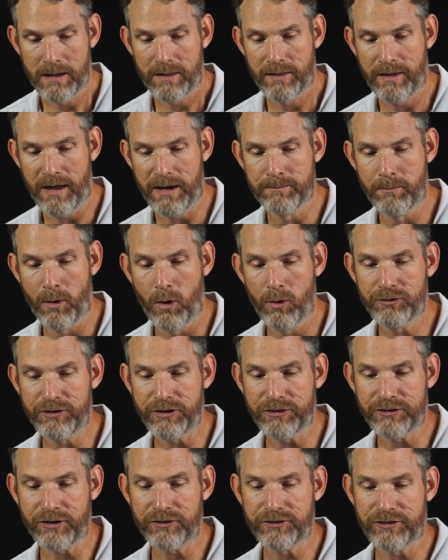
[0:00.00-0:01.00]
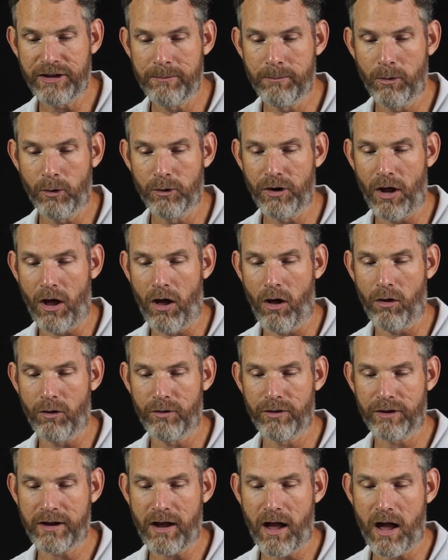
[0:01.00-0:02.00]
Then Moses assembled
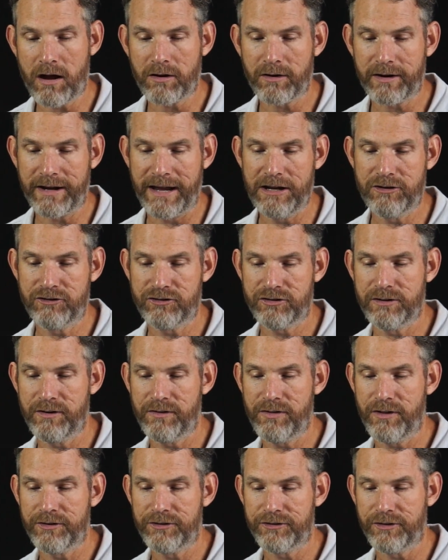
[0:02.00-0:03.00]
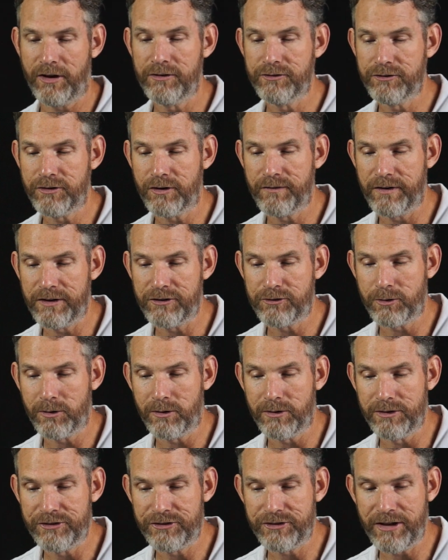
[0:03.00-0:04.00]
all the congregation of the sons of
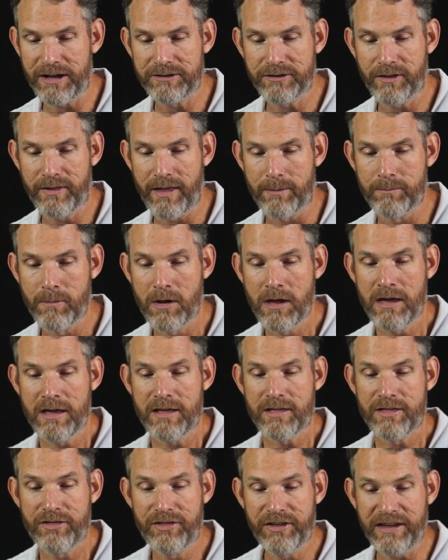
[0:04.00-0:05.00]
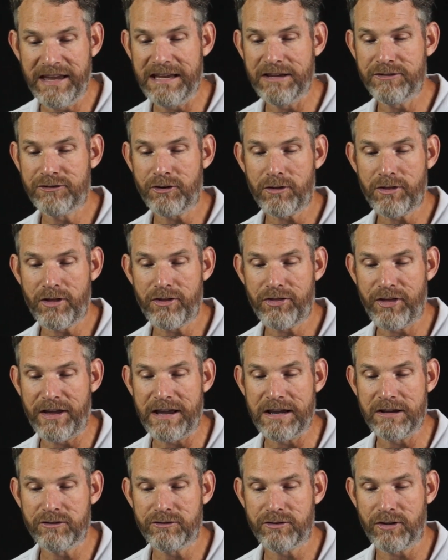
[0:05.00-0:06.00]
Israel and said to them, These are the
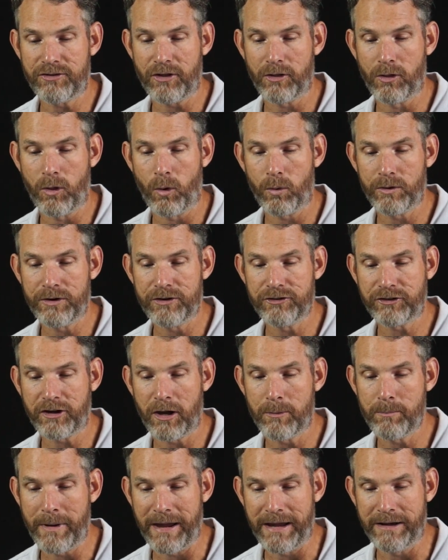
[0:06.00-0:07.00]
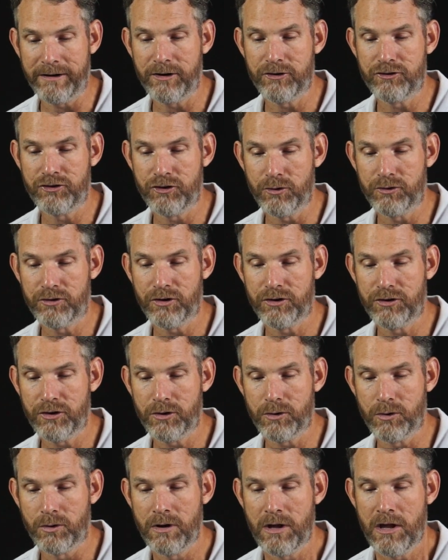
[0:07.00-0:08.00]
things that the Lord has commanded you to
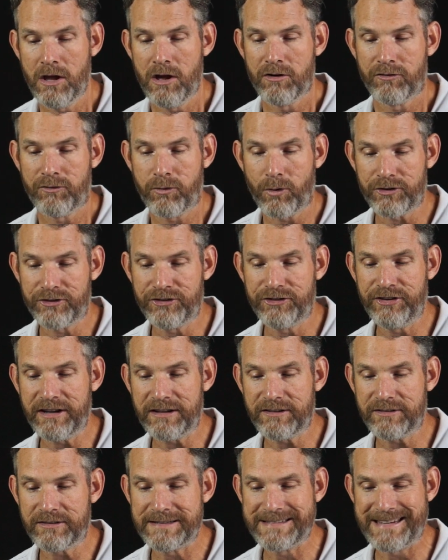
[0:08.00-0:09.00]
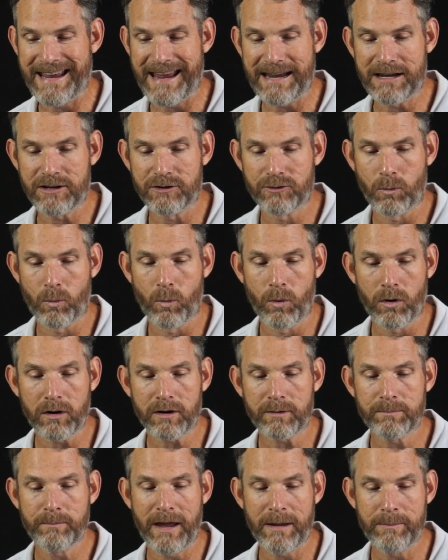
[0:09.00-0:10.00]
do. For six days
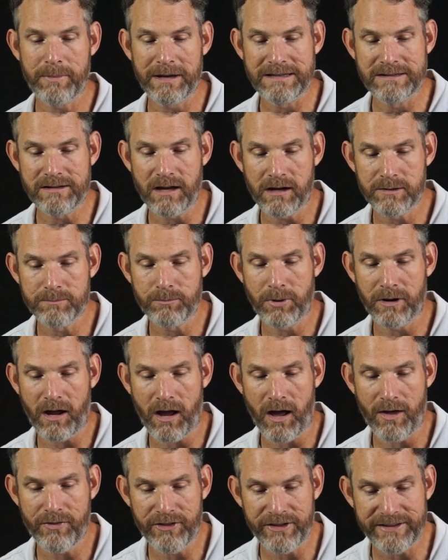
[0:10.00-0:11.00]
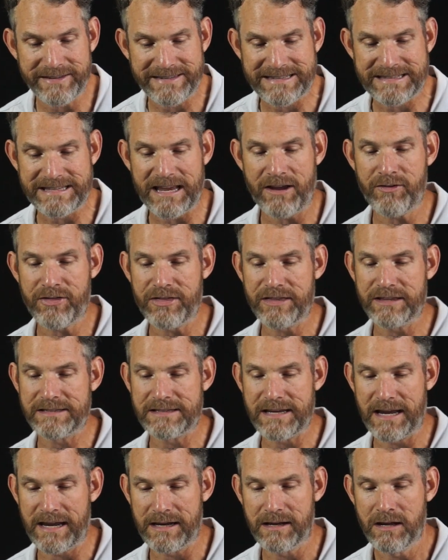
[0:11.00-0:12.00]
work may be done, but on the seventh
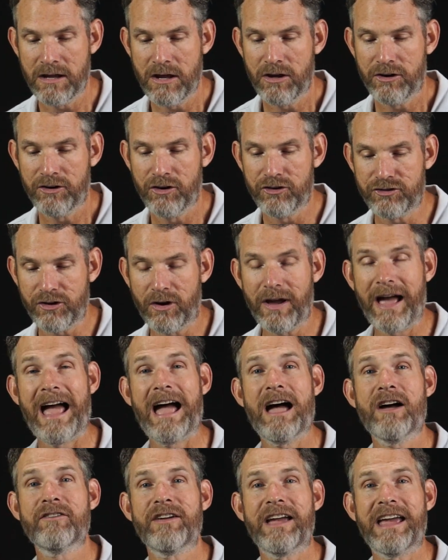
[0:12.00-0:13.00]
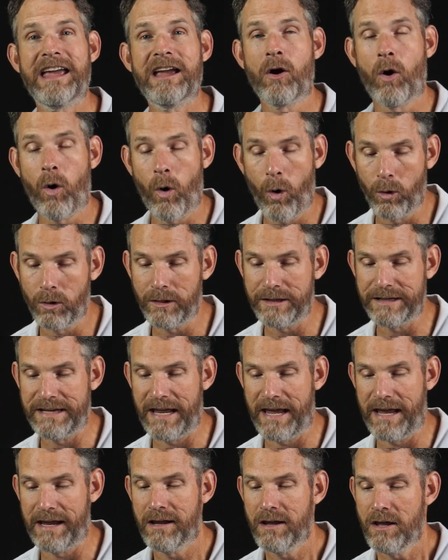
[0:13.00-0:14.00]
day you shall have a holy
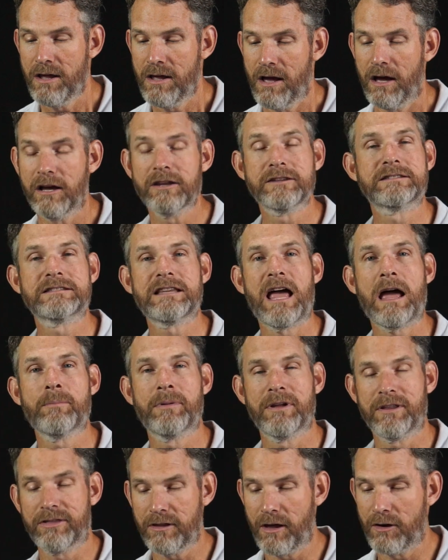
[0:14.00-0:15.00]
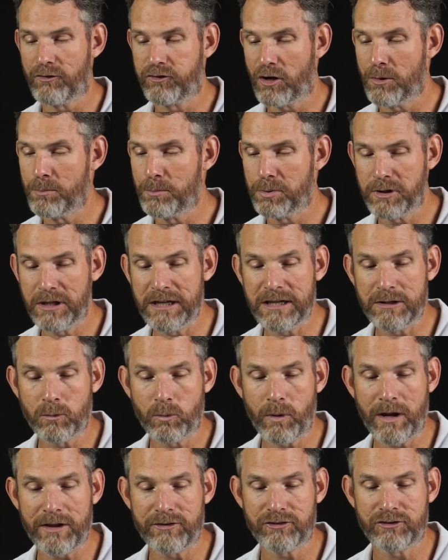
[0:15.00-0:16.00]
day, a Sabbath of complete
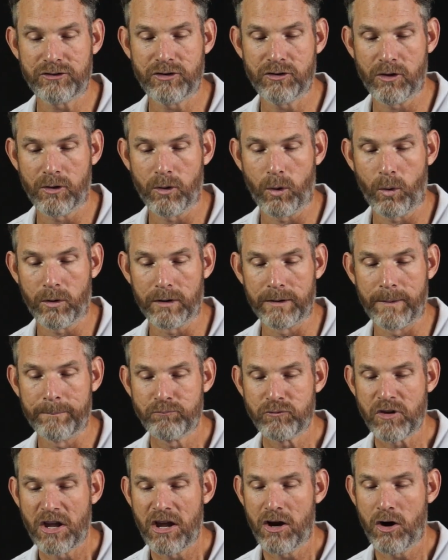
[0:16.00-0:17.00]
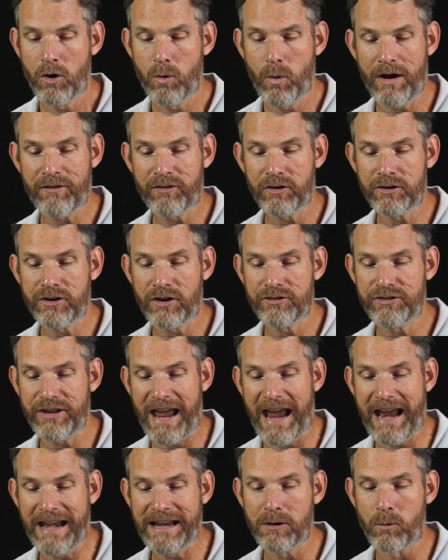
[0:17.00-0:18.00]
rest to the Lord. Whoever does
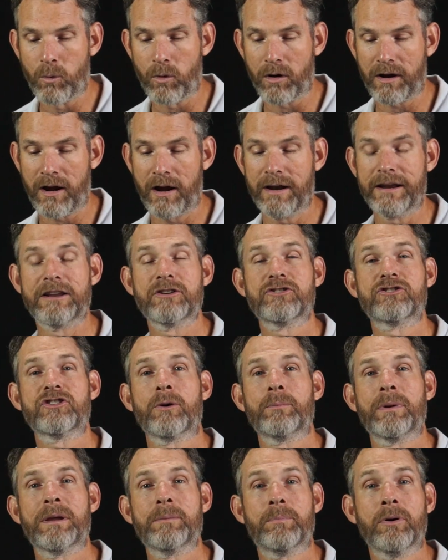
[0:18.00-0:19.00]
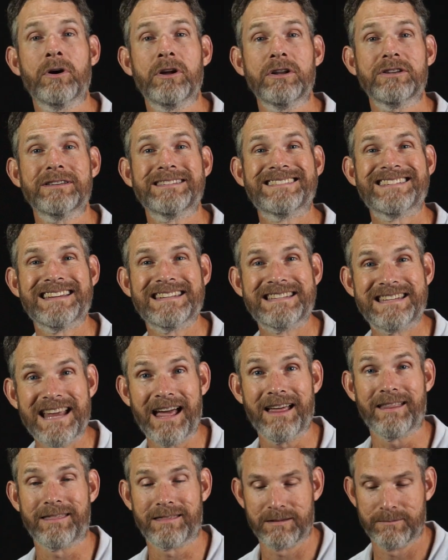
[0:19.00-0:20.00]
any work on it shall be put to
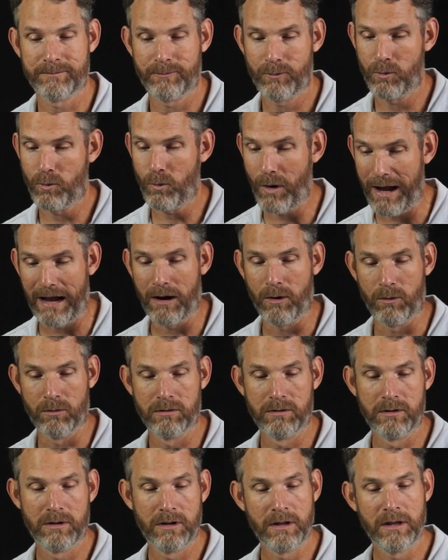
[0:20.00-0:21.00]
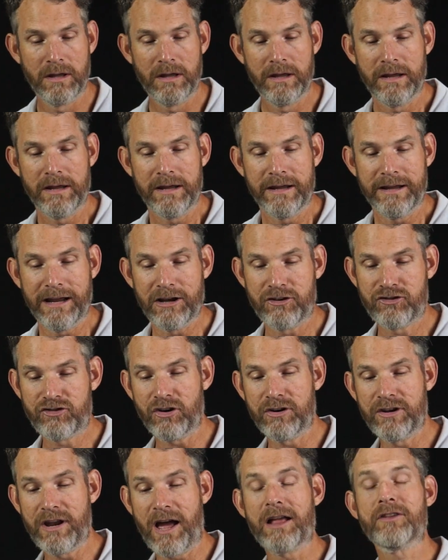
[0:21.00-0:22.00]
death. Wow. It
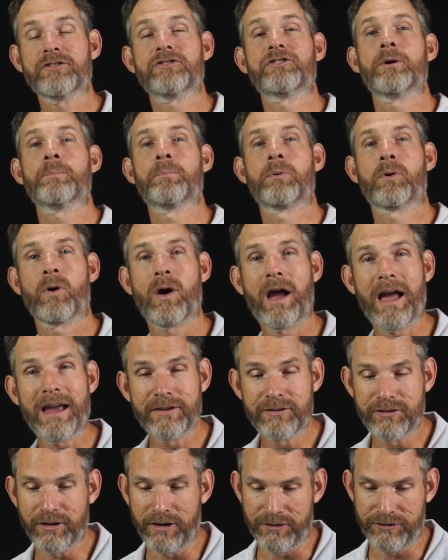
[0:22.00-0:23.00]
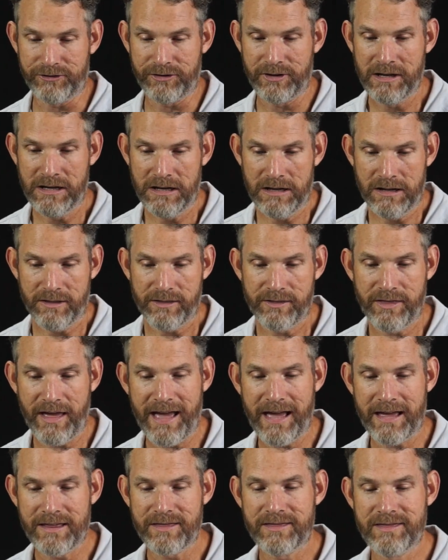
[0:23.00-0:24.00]
should not surprise us
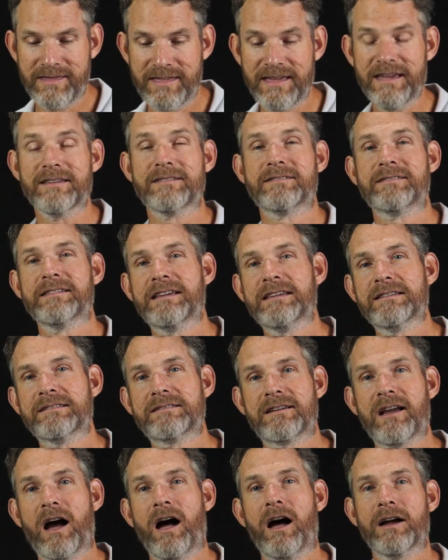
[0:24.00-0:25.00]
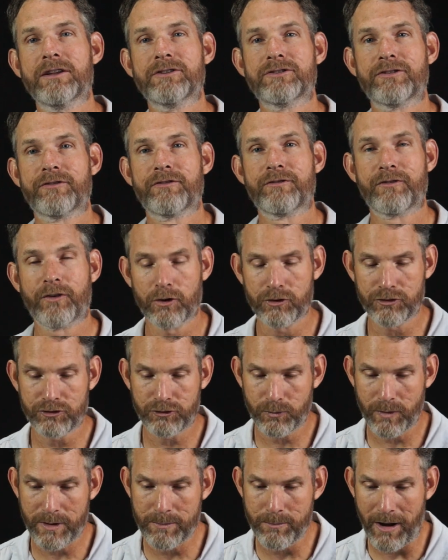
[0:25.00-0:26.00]
that this is God's
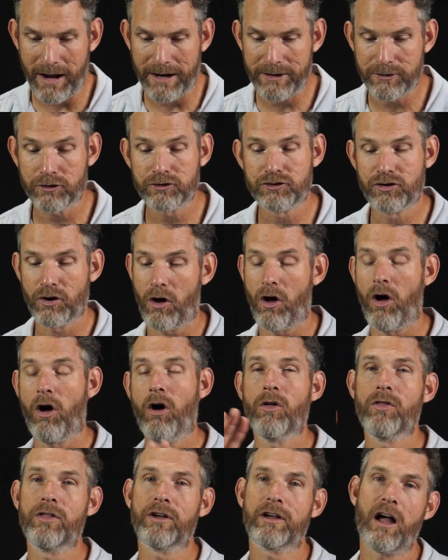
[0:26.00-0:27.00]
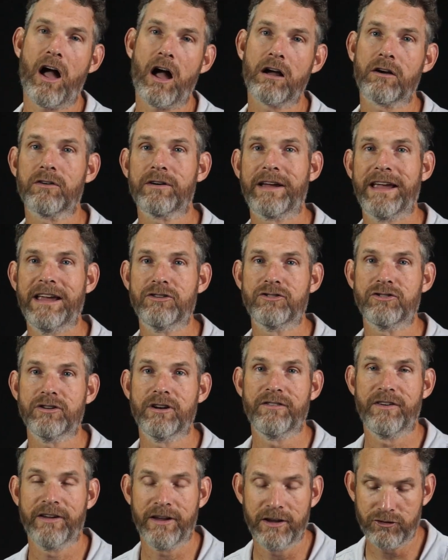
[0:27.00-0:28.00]
first reminder to all the congregation
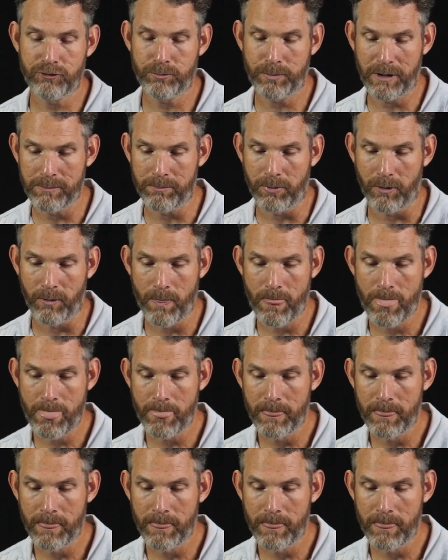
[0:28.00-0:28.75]
of his people.